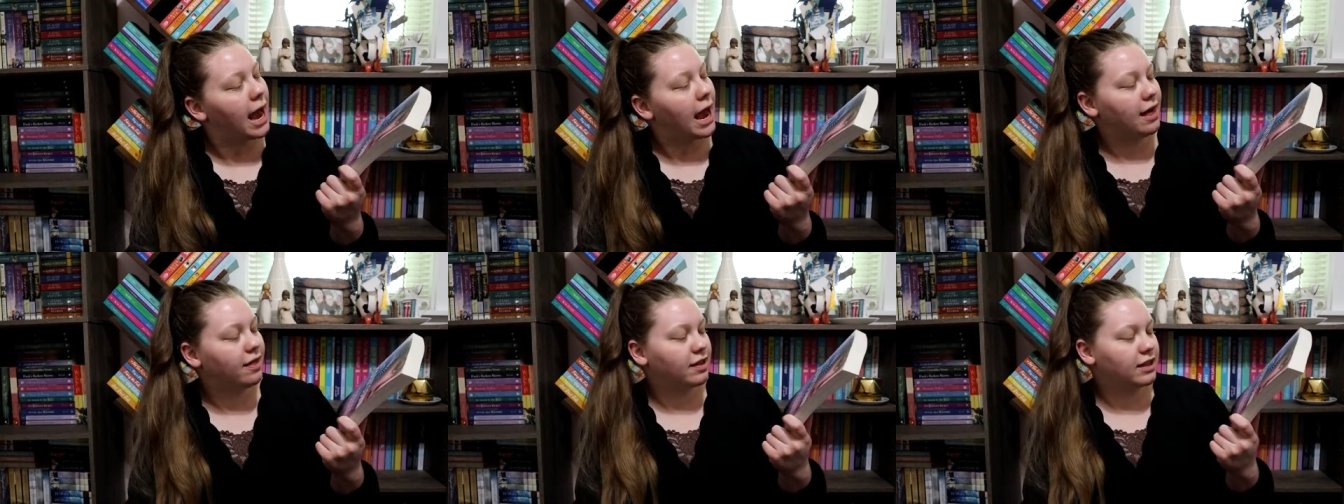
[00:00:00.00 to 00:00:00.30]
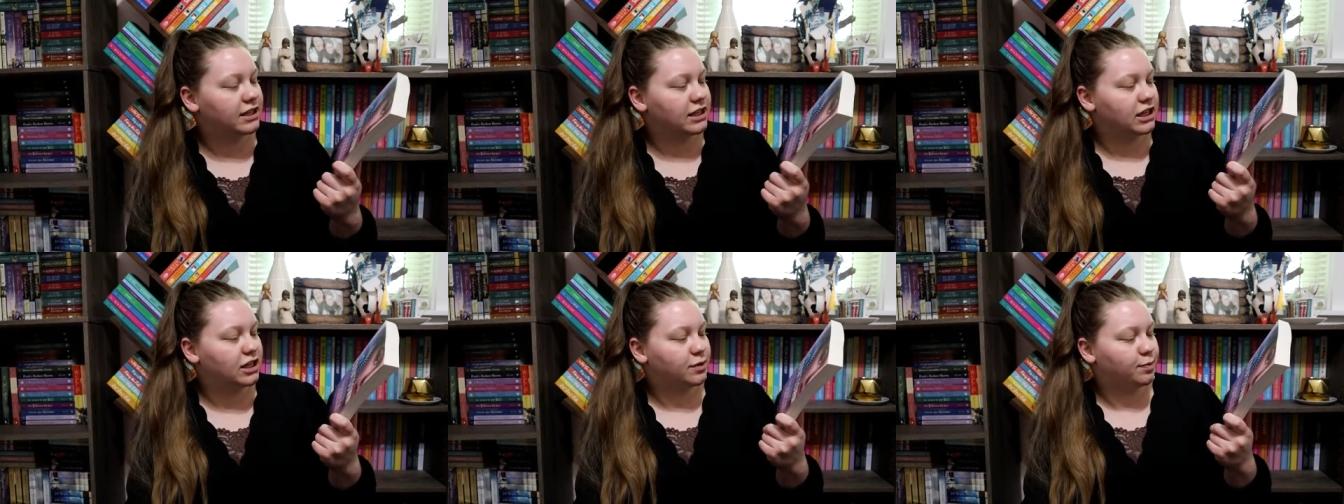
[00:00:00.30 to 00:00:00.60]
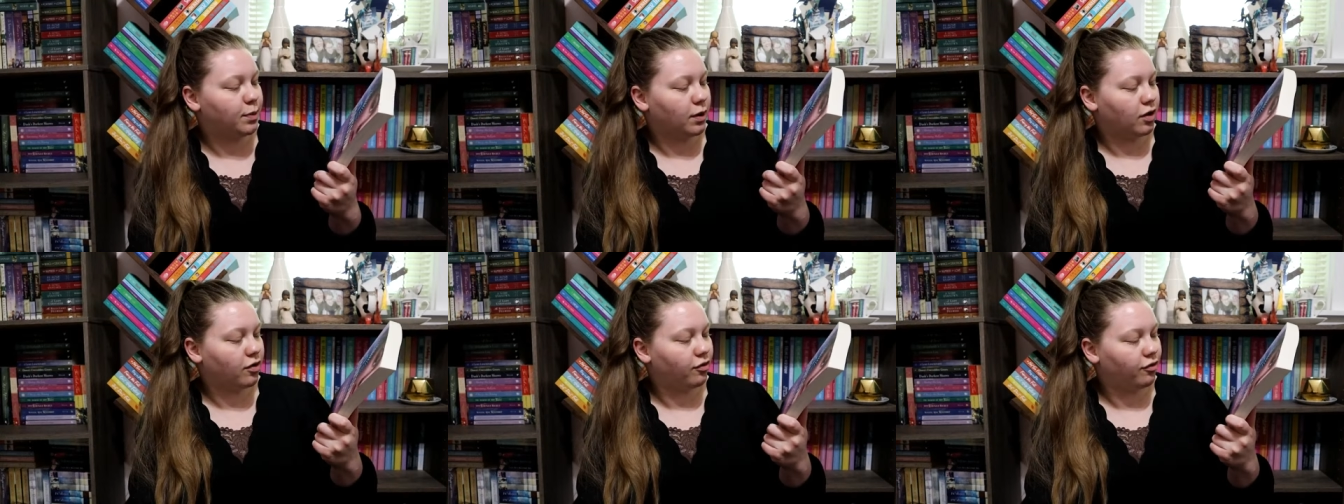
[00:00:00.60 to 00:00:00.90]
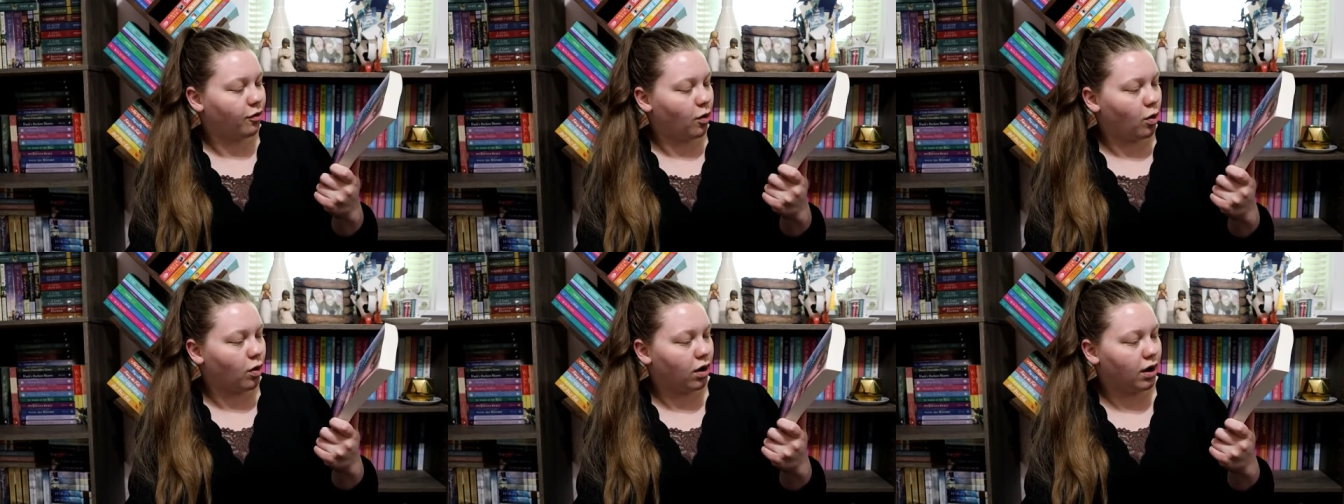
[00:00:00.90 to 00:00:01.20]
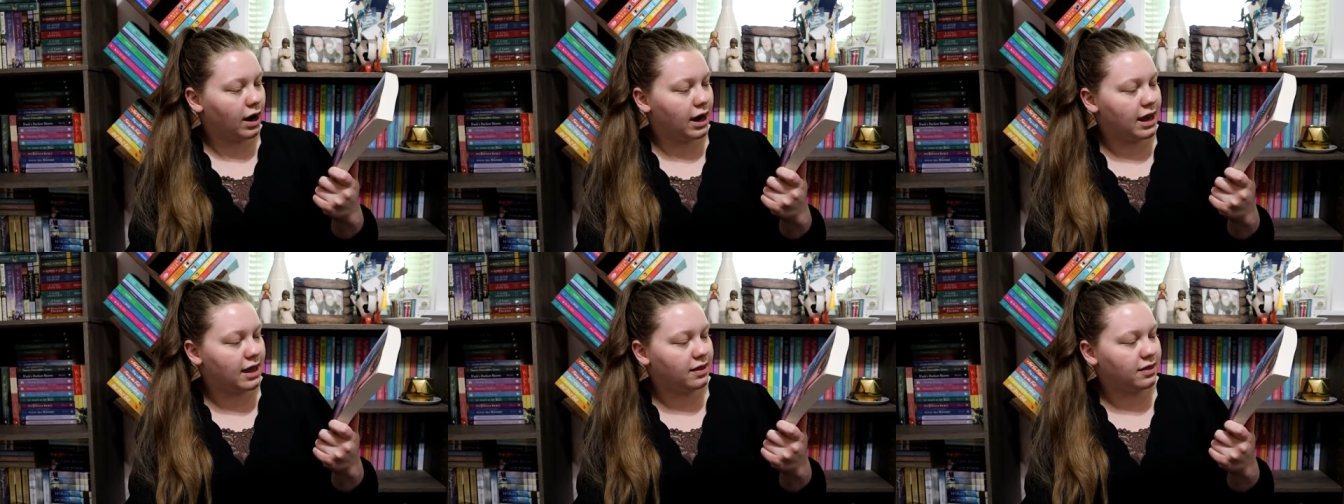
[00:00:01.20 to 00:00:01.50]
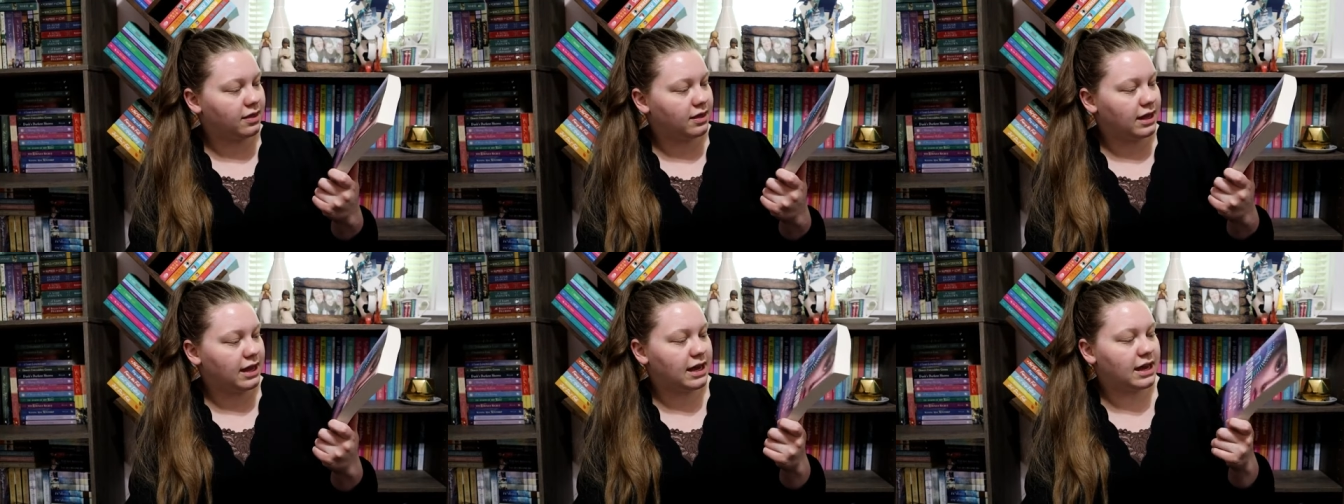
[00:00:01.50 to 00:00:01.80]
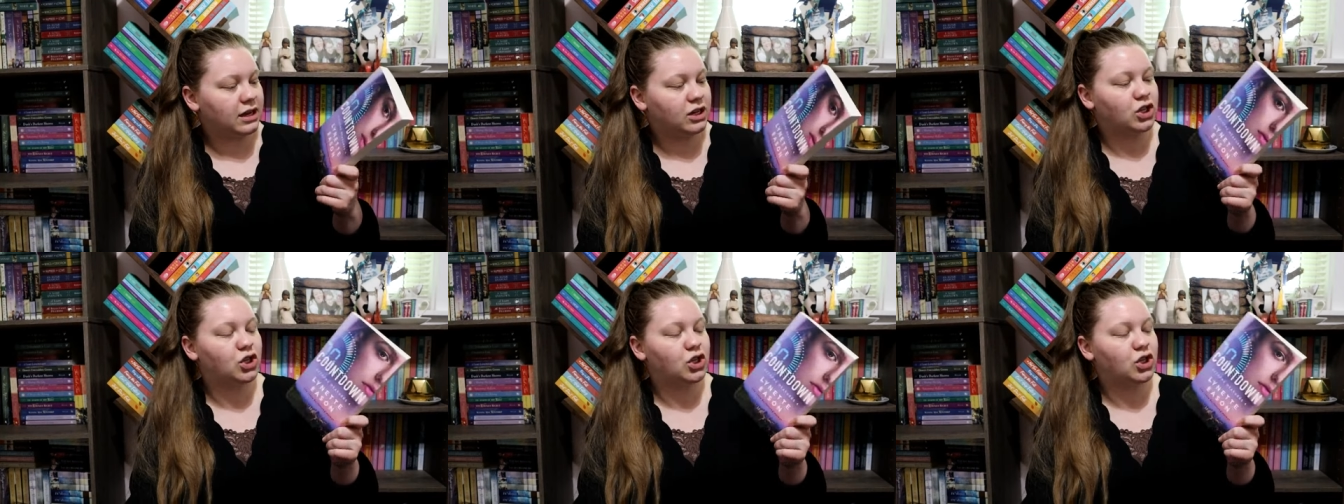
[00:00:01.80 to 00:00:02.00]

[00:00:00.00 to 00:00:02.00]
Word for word: and this is book four in the